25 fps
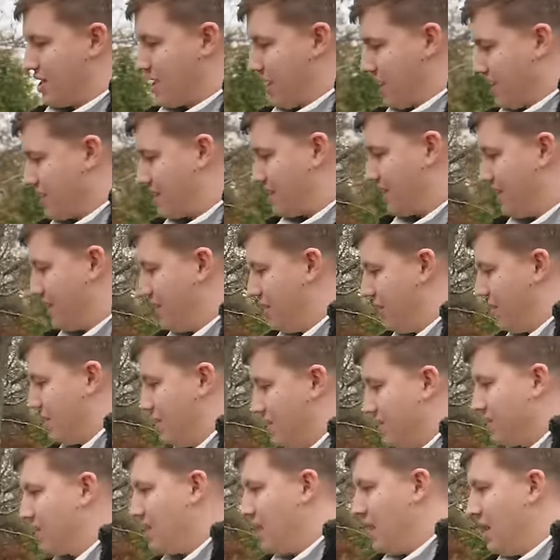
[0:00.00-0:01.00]
six
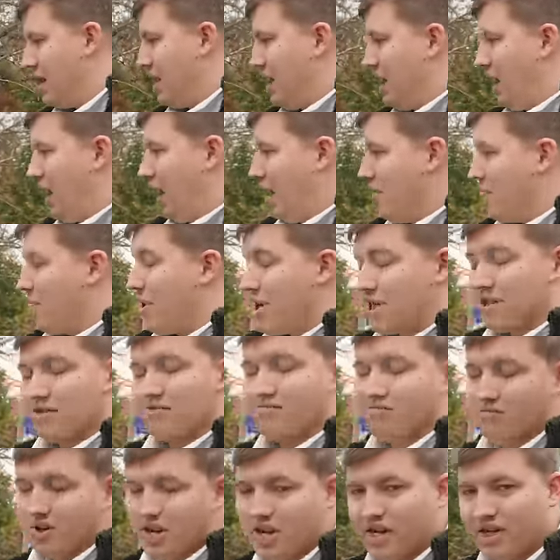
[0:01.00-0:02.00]
cylinders. Uh, makes
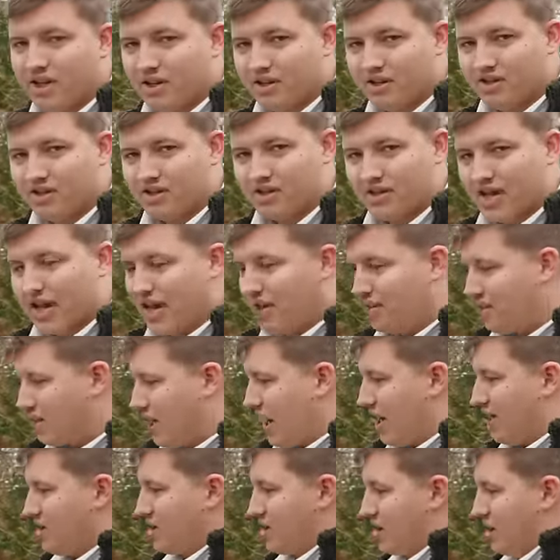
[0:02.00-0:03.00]
a really good sound
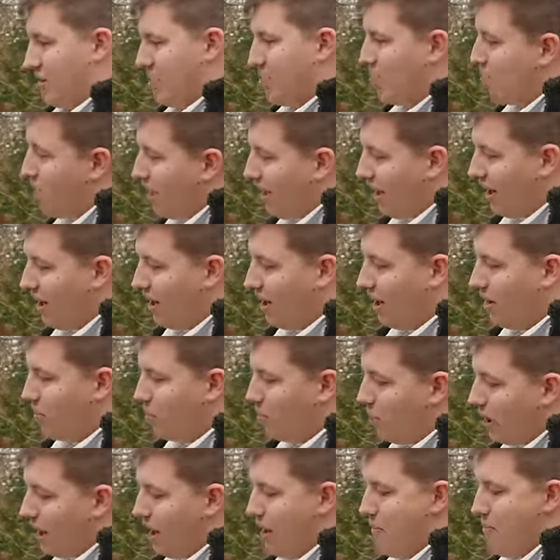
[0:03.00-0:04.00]
actually, but I
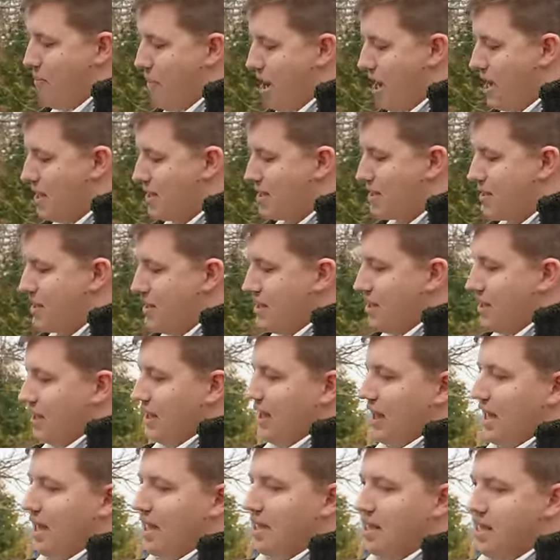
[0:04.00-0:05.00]
will admit
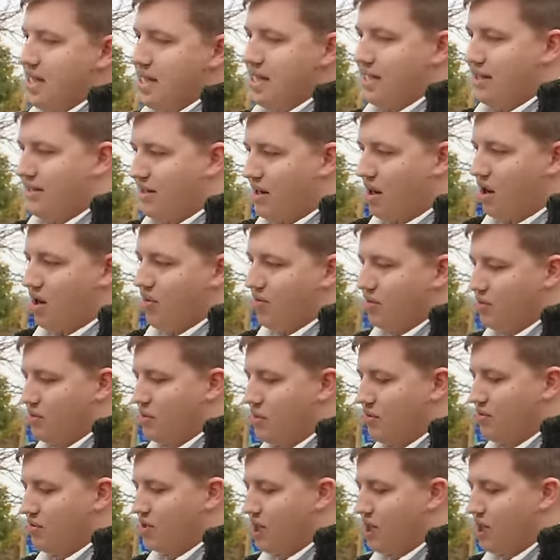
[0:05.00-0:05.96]
in this over two